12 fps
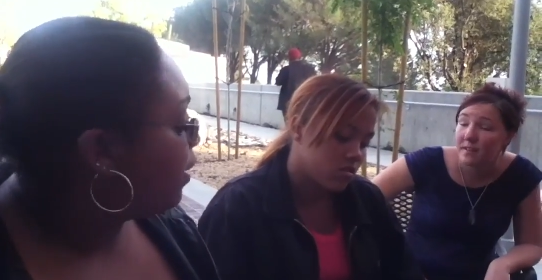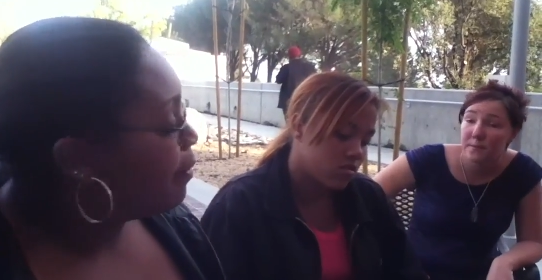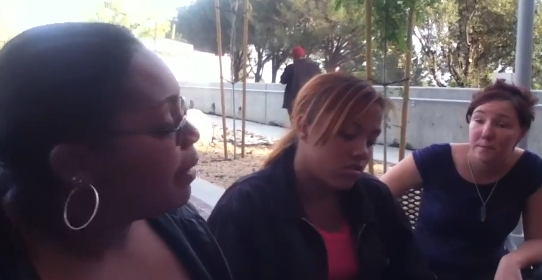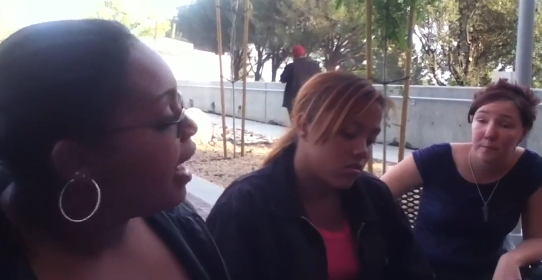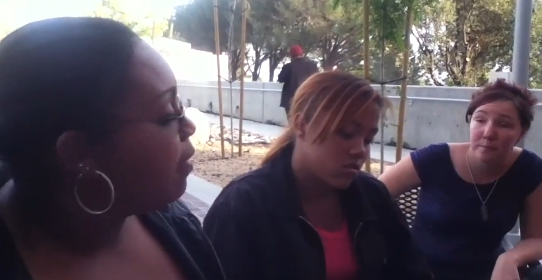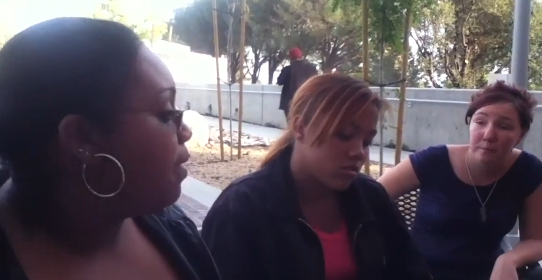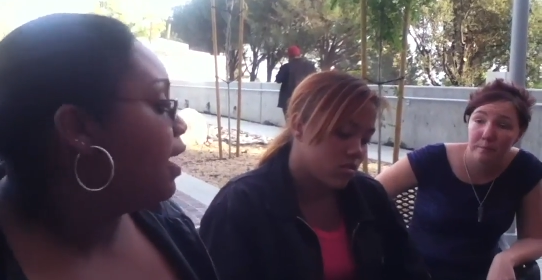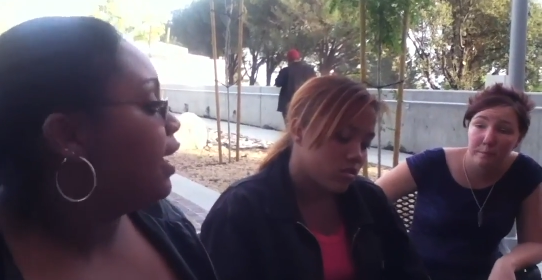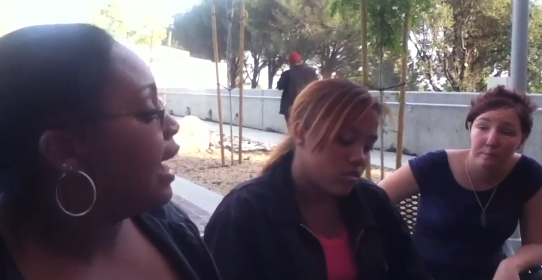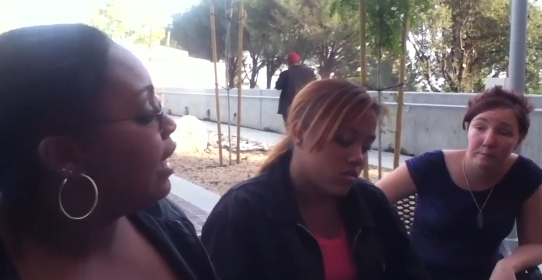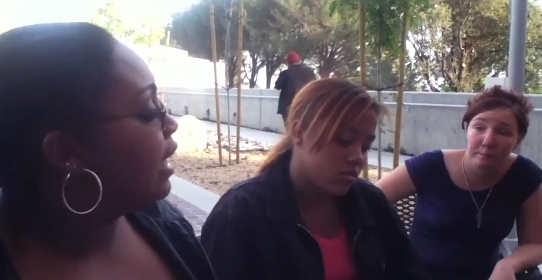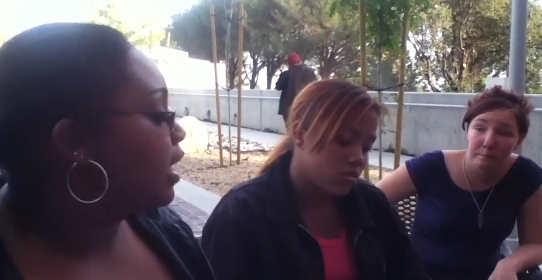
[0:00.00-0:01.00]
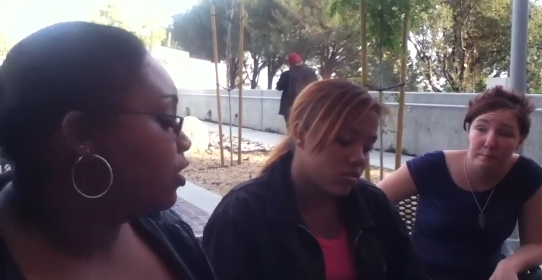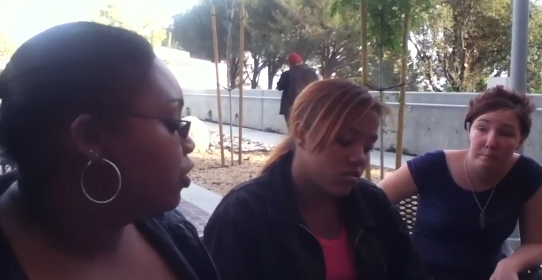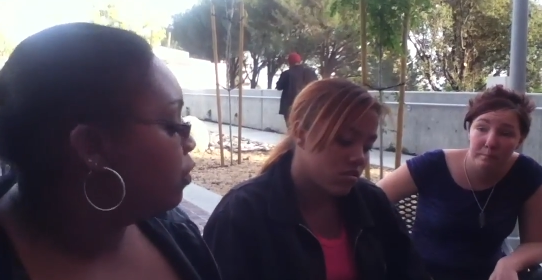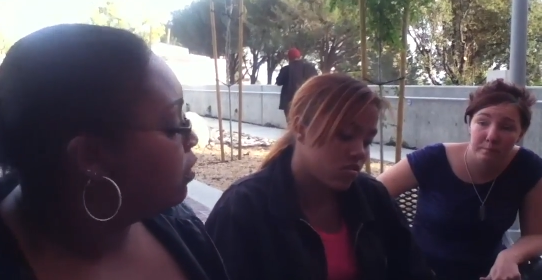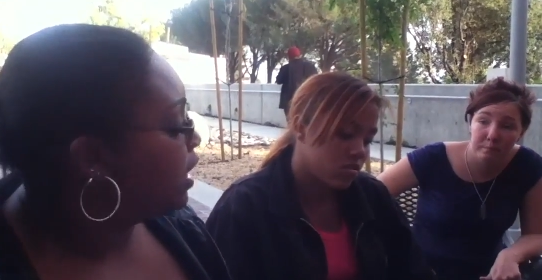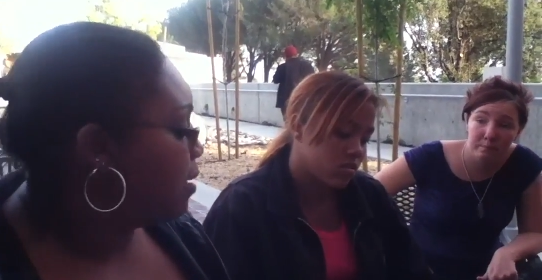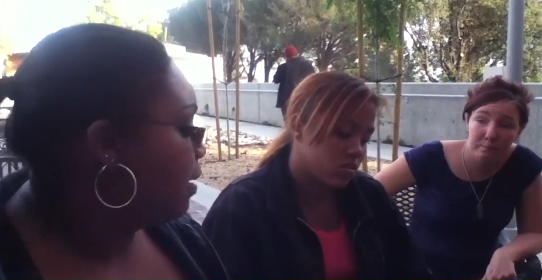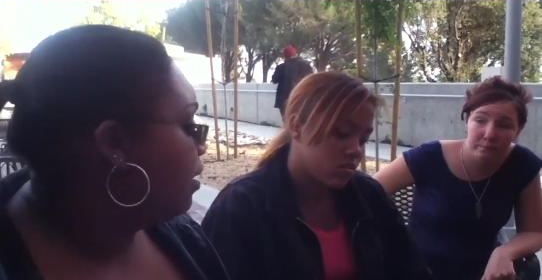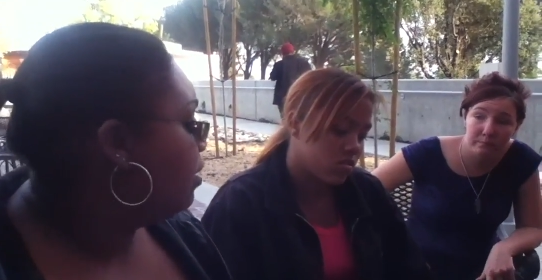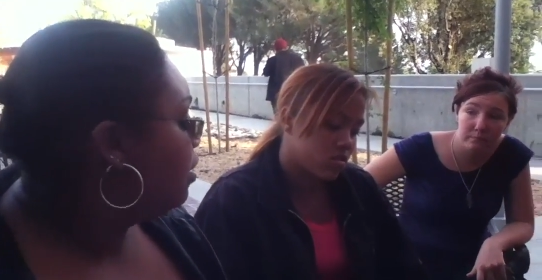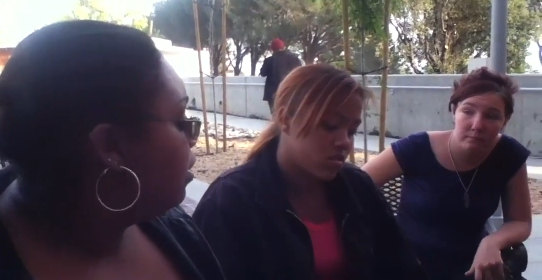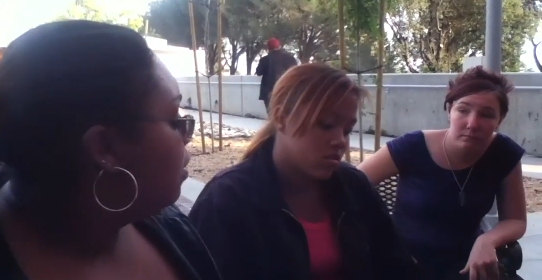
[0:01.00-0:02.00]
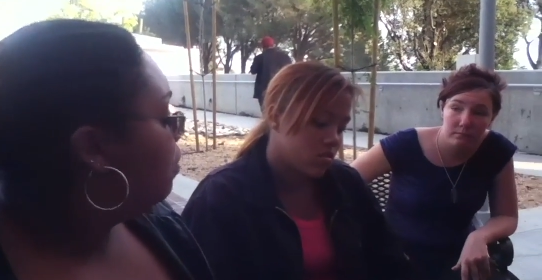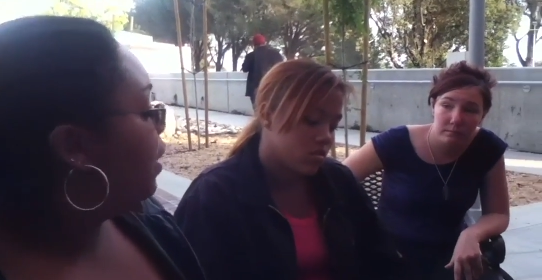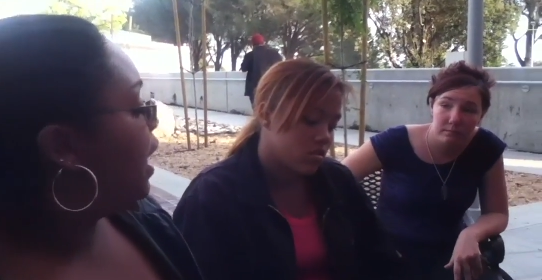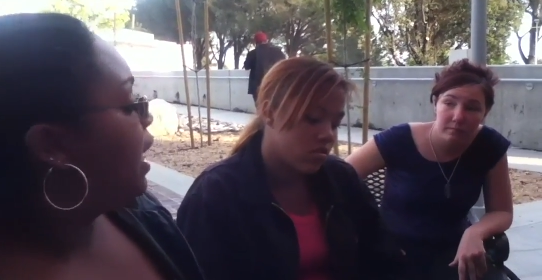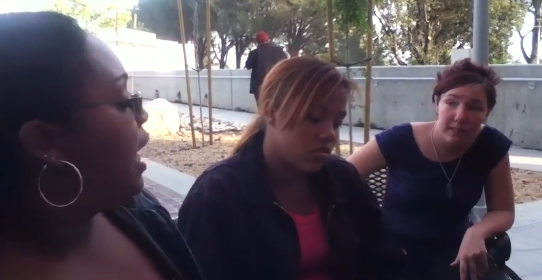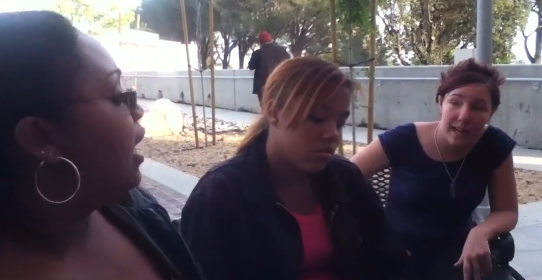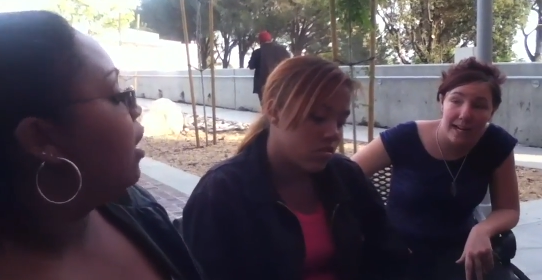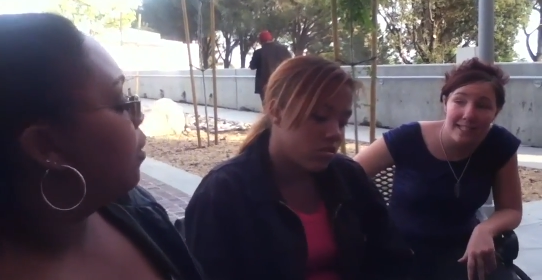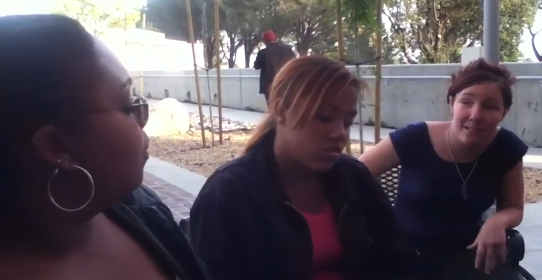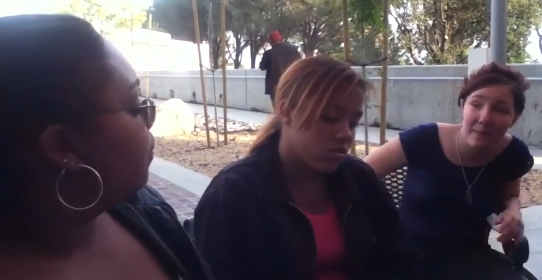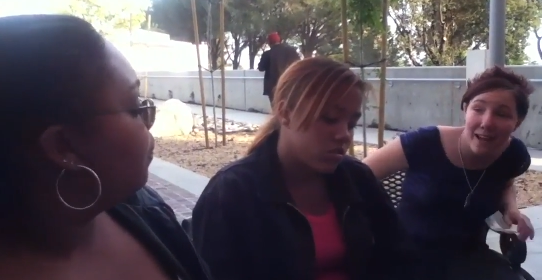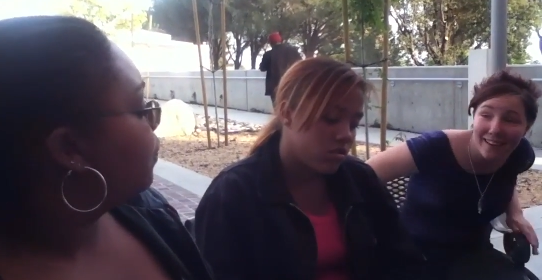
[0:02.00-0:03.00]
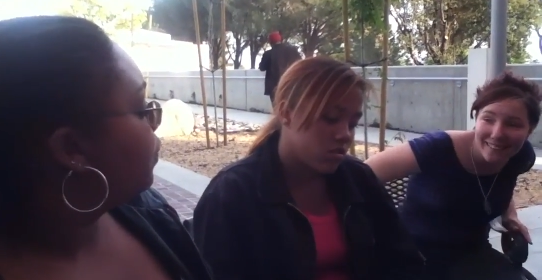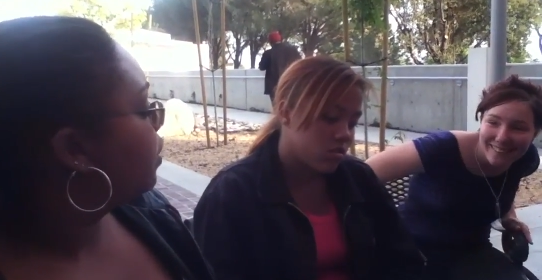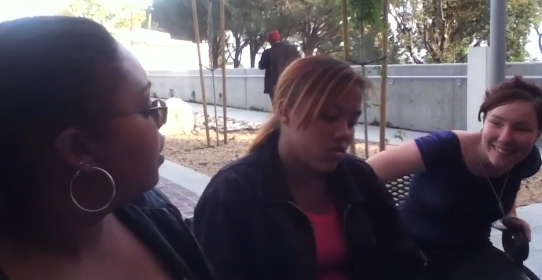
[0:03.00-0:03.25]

Speaker 1: I'm gonna have my cake and eat too, damn it. But can I get some cake?